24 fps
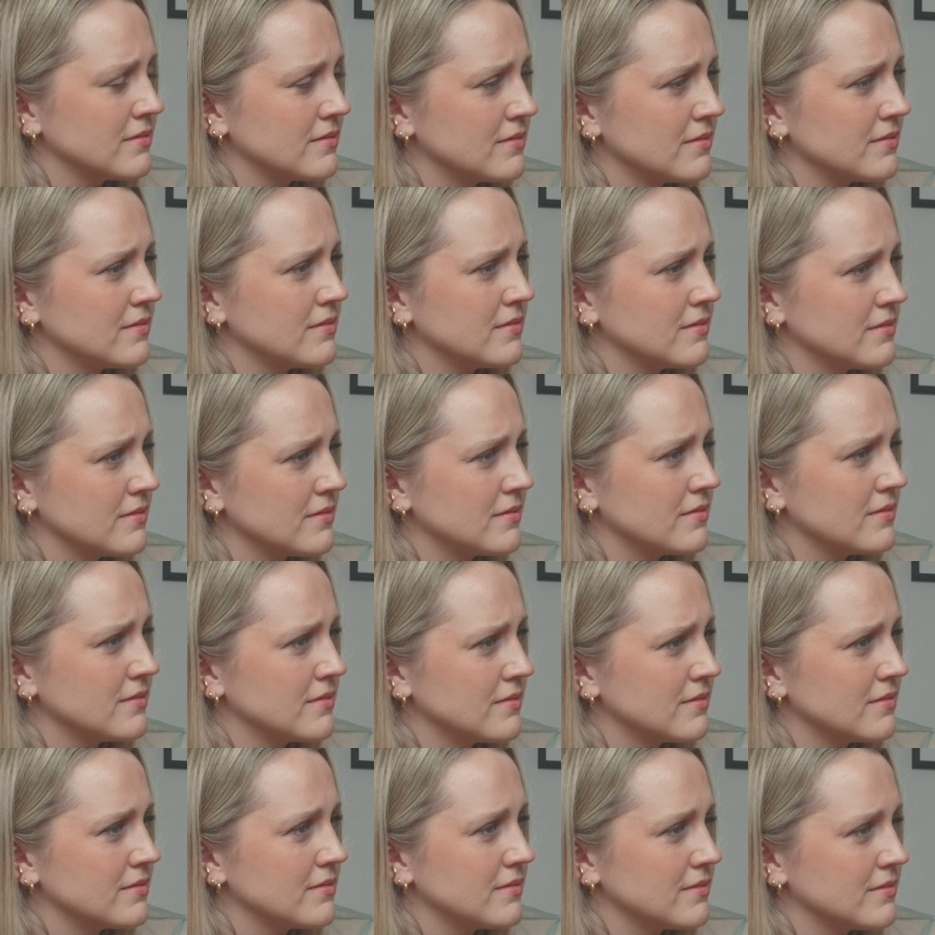
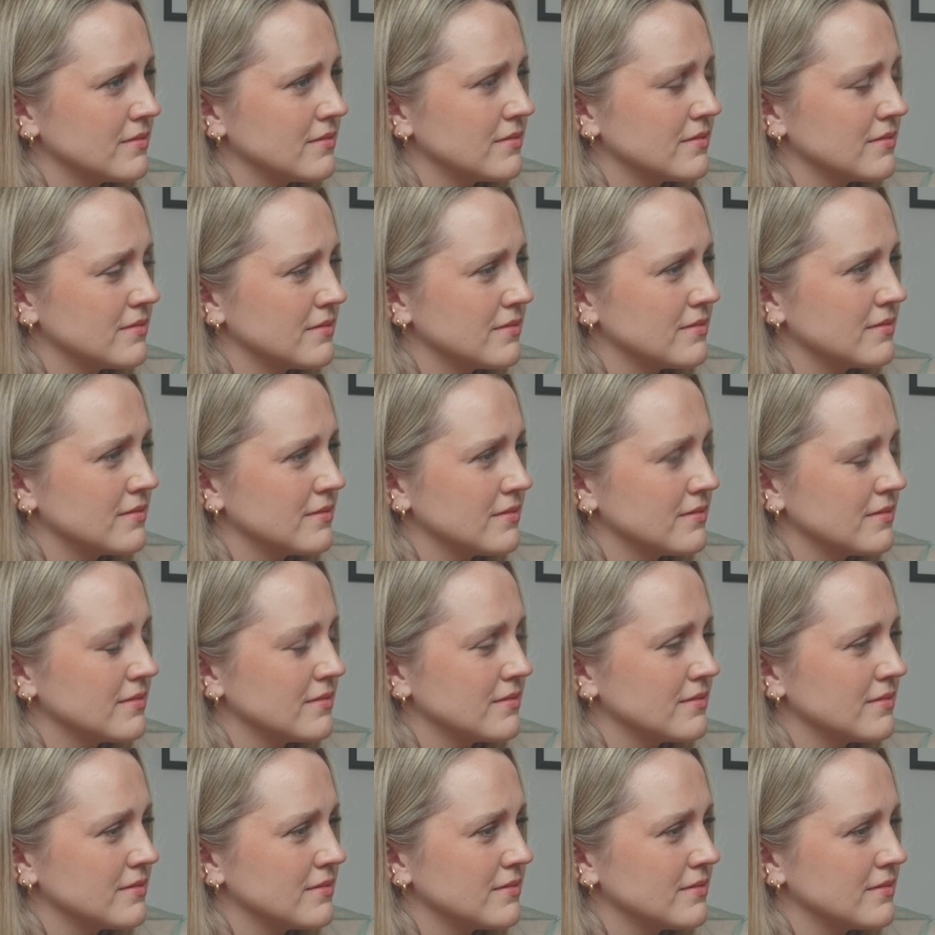
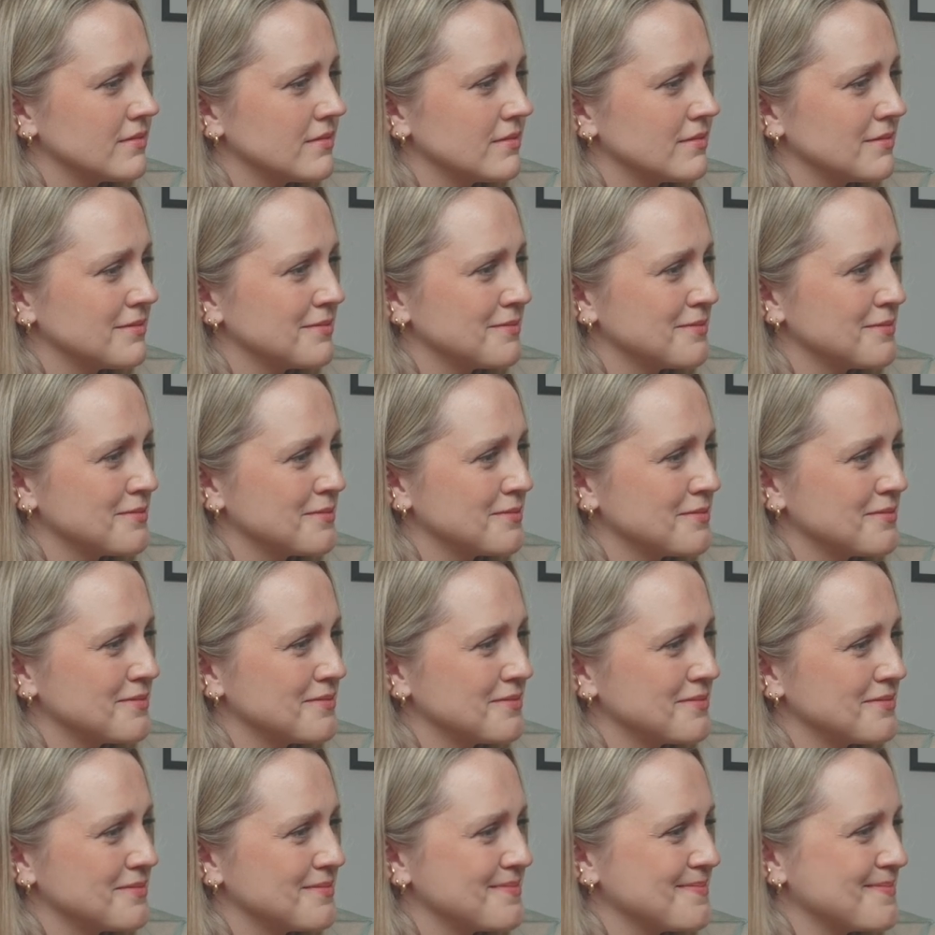
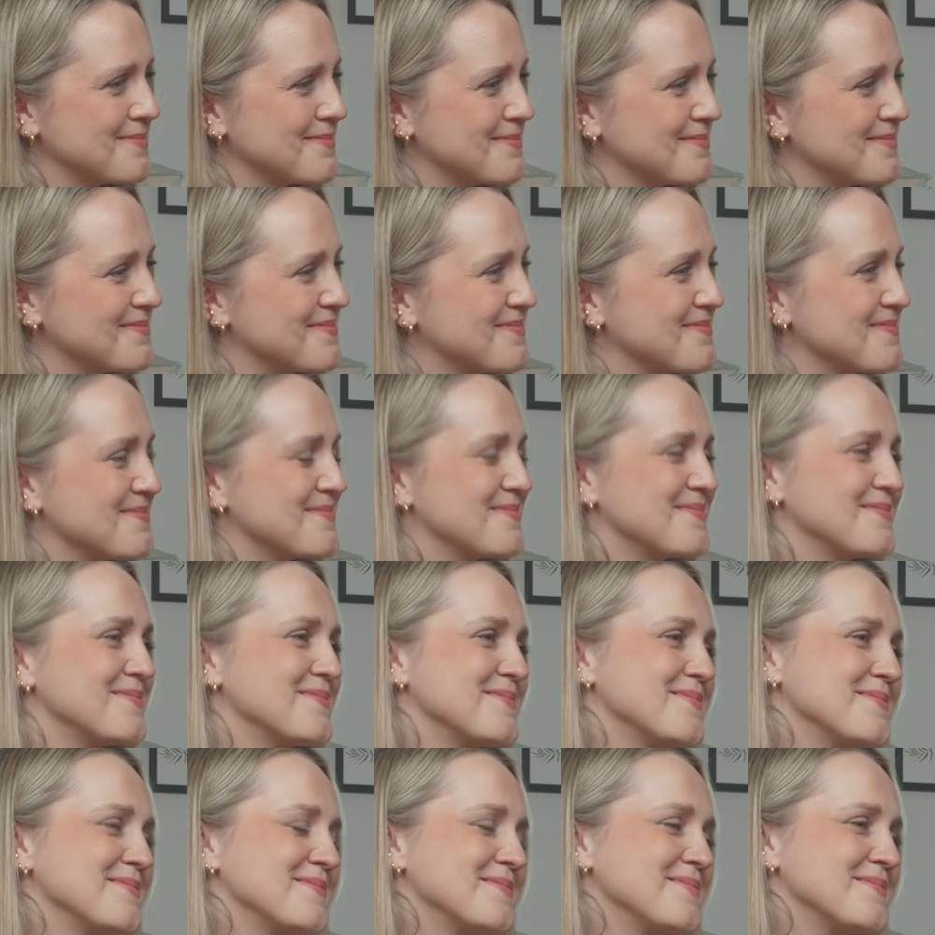
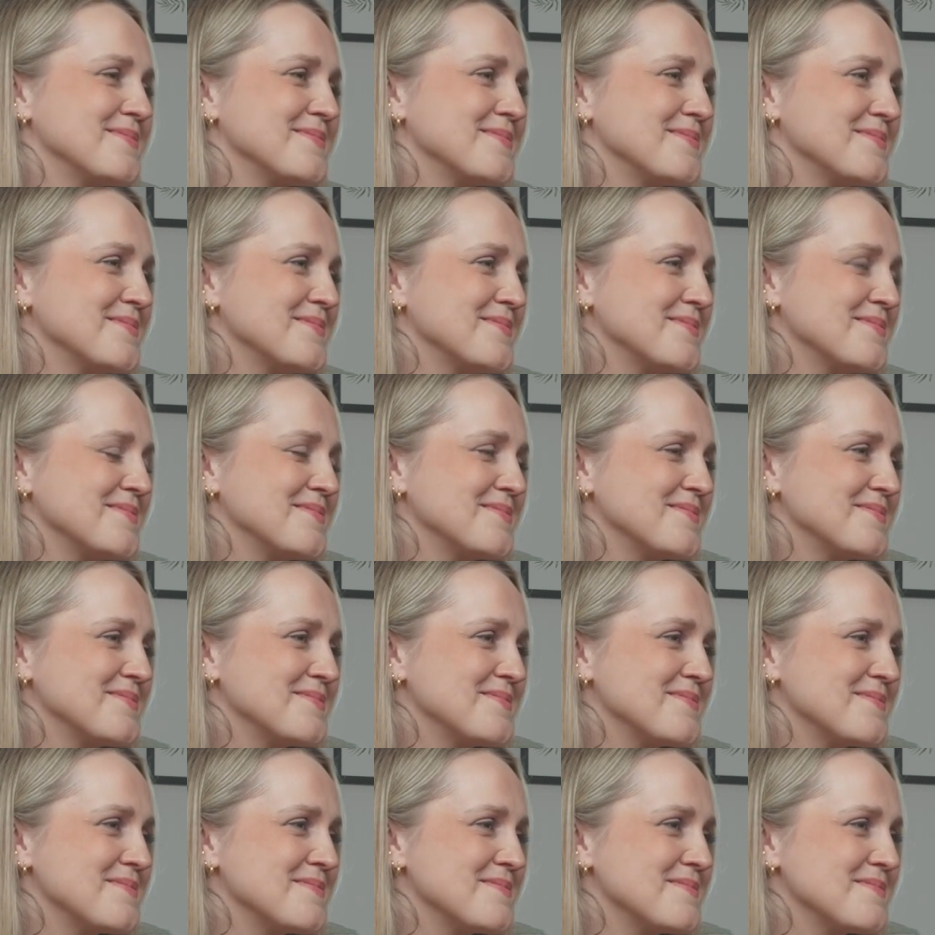
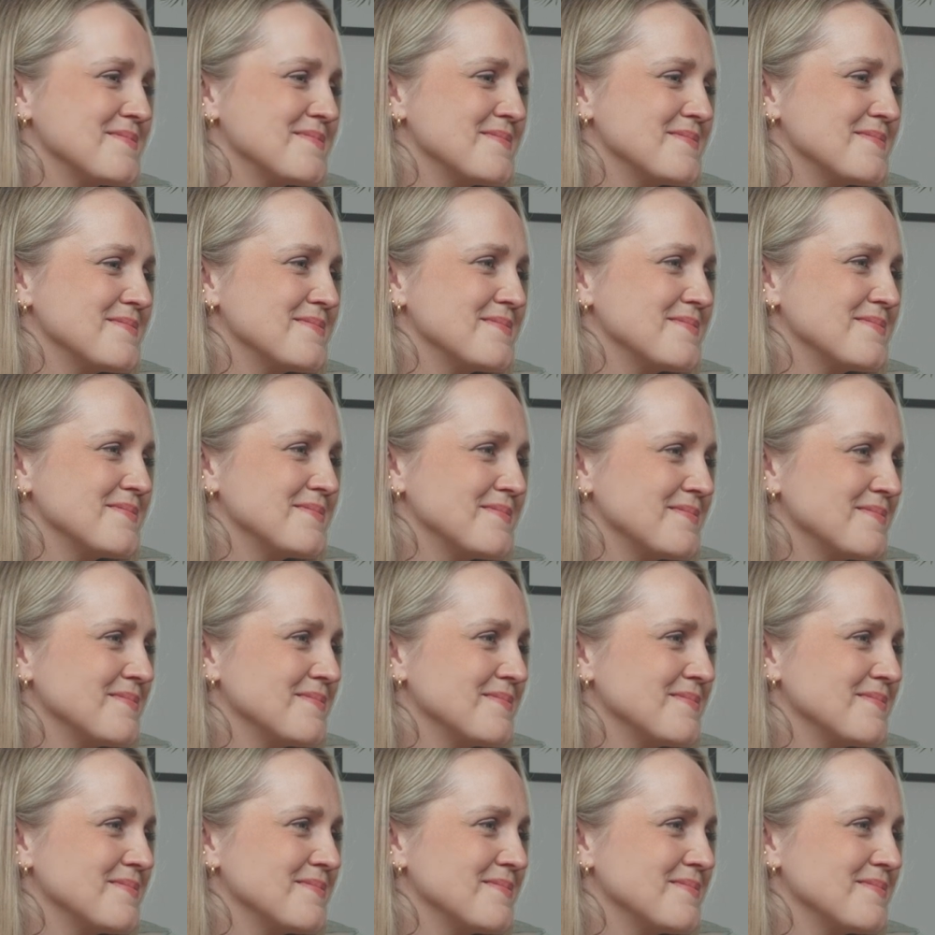The person shown says nothing.